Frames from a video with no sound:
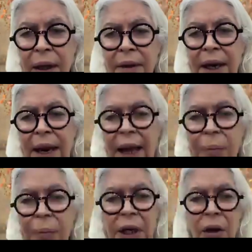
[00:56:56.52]
that had
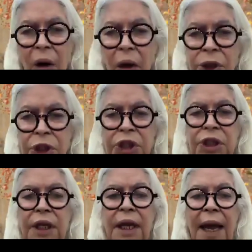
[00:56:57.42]
been
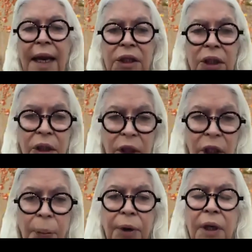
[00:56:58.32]
consciously and
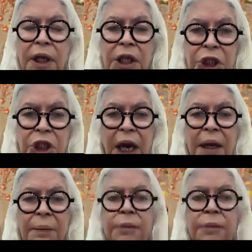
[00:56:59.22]
deliberately
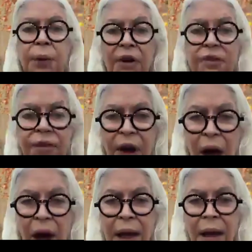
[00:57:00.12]
shaped by
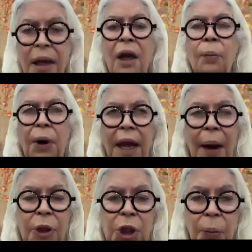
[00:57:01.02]
fire by
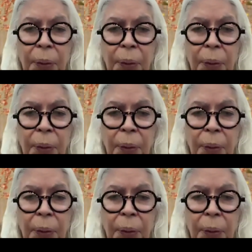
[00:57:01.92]
Aboriginal